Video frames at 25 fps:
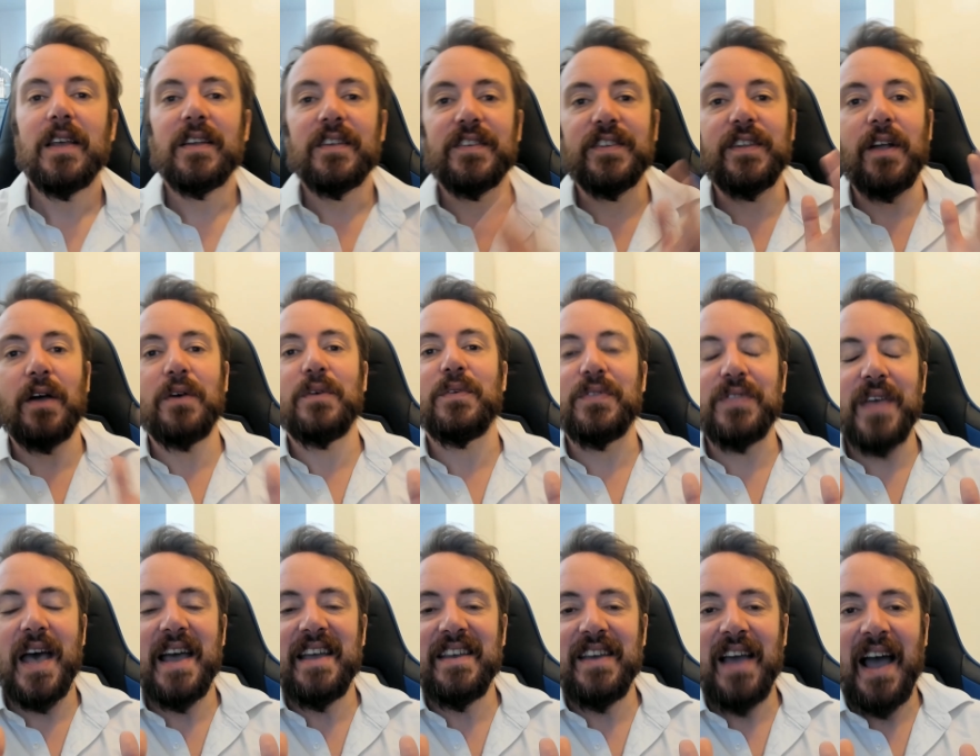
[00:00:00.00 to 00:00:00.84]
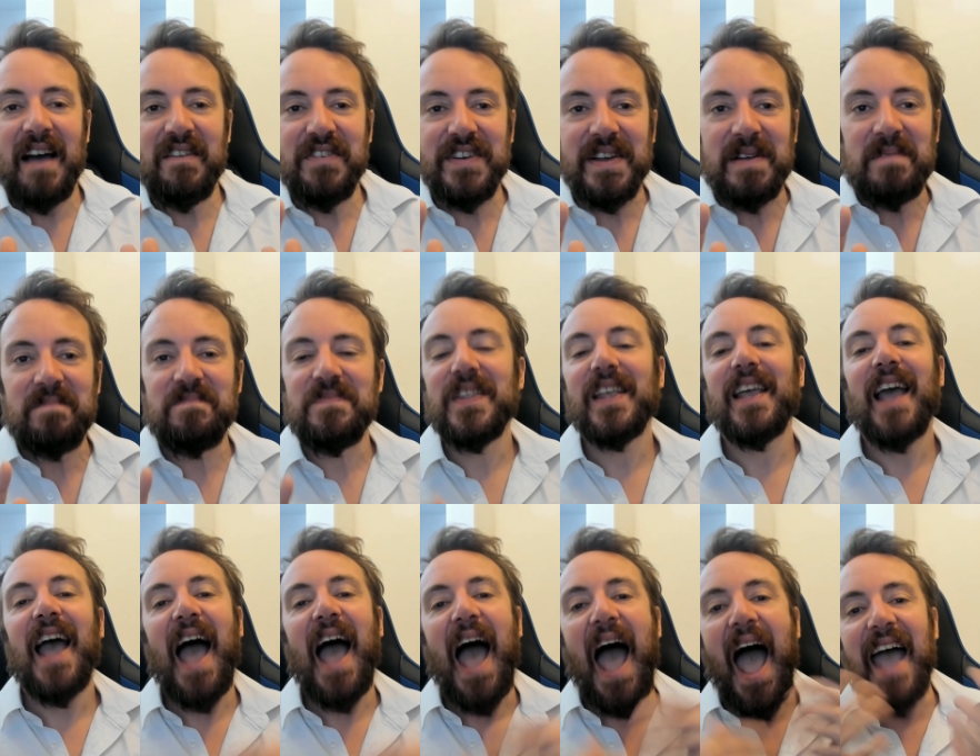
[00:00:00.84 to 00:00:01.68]
So there you have it.
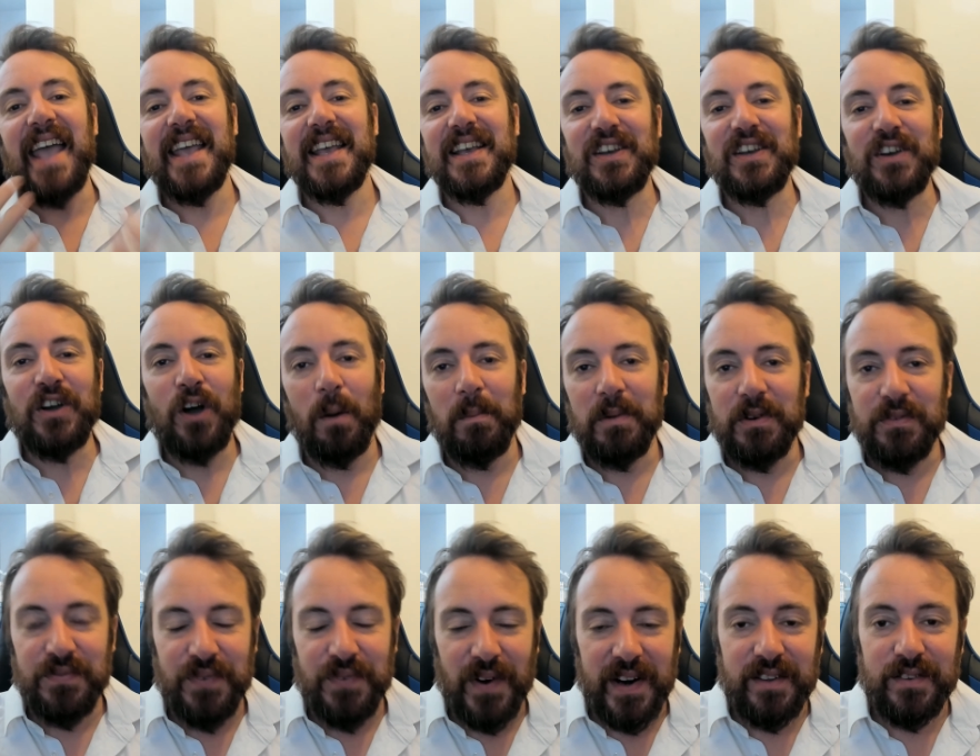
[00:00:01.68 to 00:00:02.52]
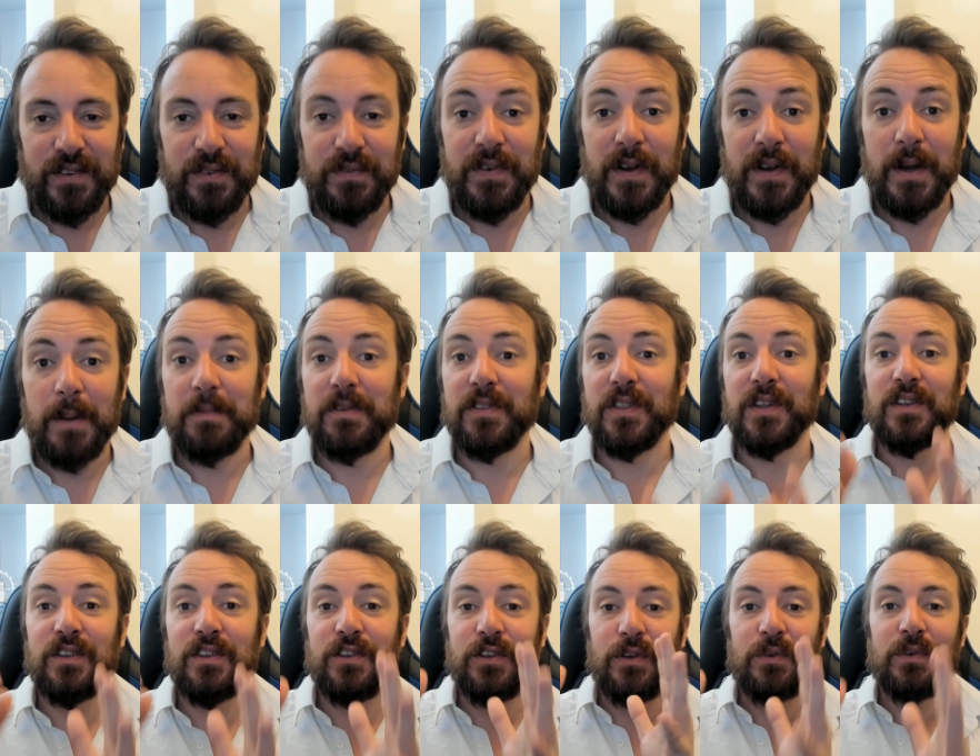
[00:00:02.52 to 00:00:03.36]
Eight common phrasal verbs
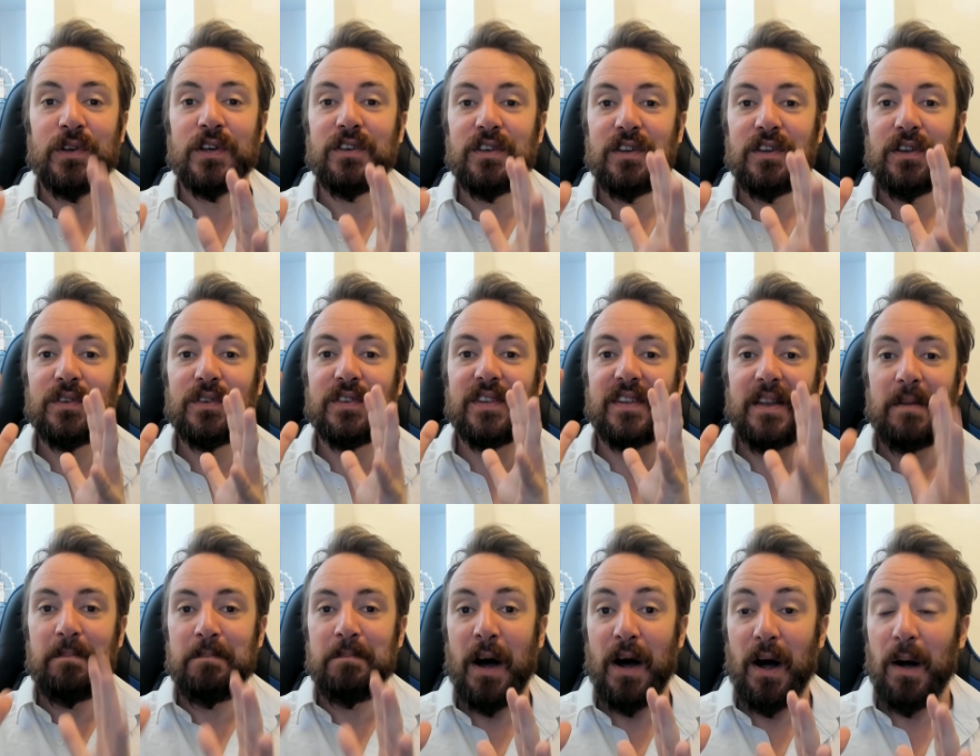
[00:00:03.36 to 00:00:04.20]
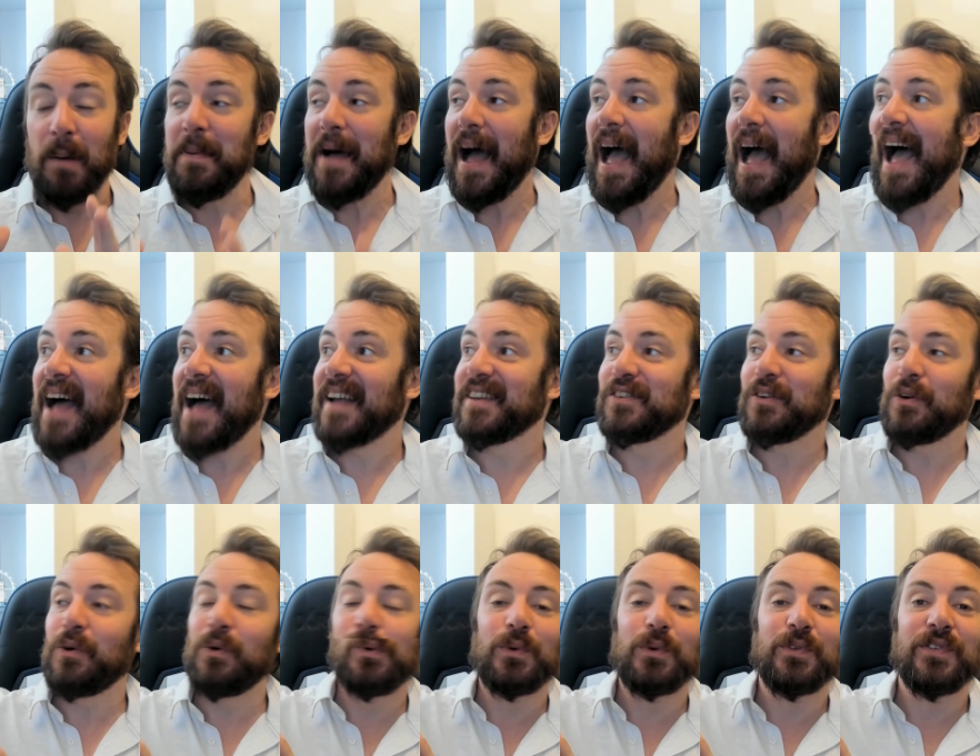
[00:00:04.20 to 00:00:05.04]
that you can use in the pub and
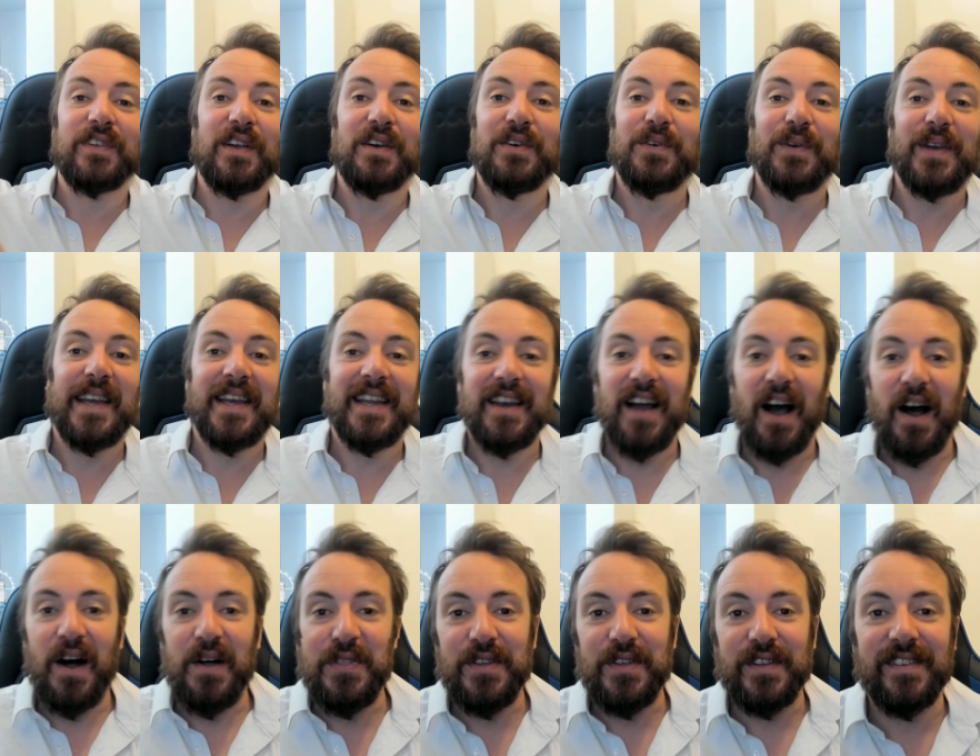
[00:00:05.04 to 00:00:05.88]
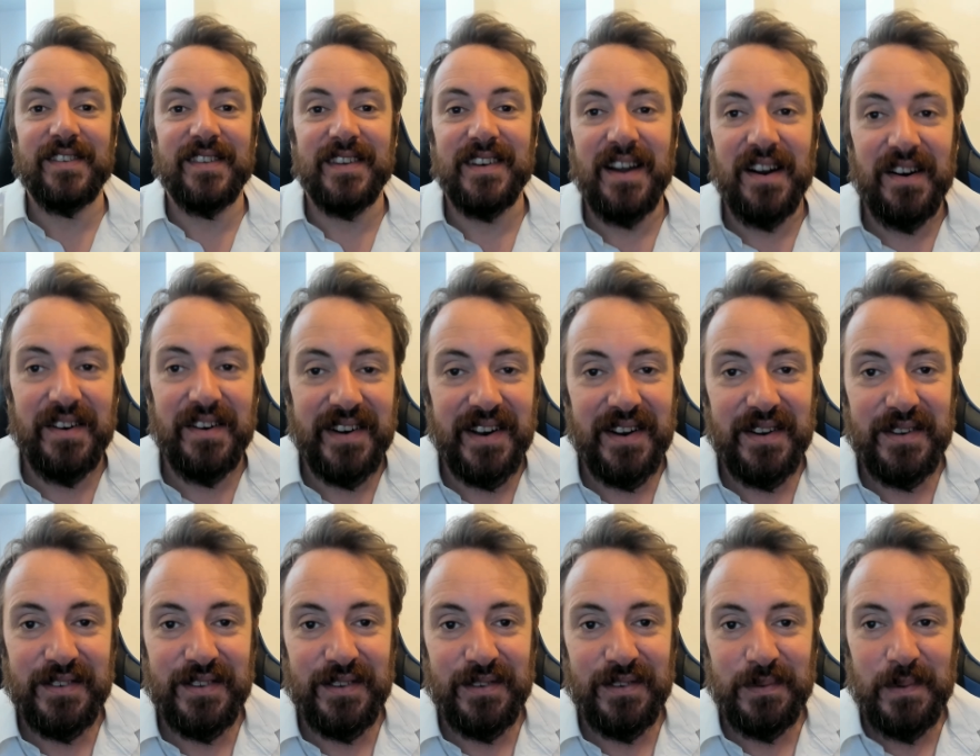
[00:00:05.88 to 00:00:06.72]
also in other
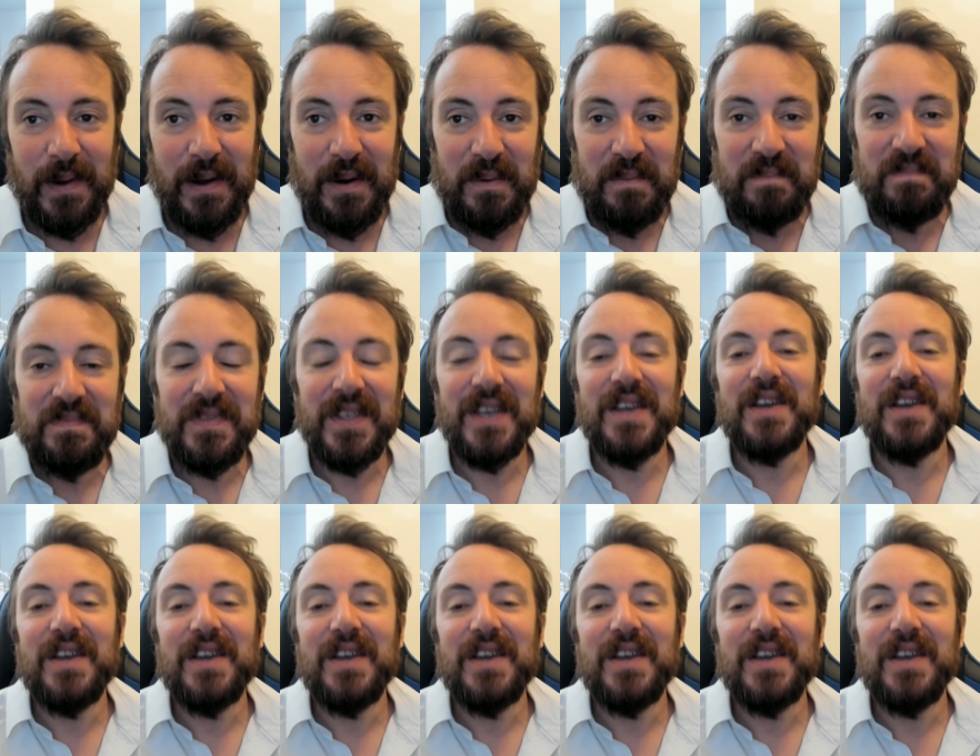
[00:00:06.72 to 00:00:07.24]
scenarios as well.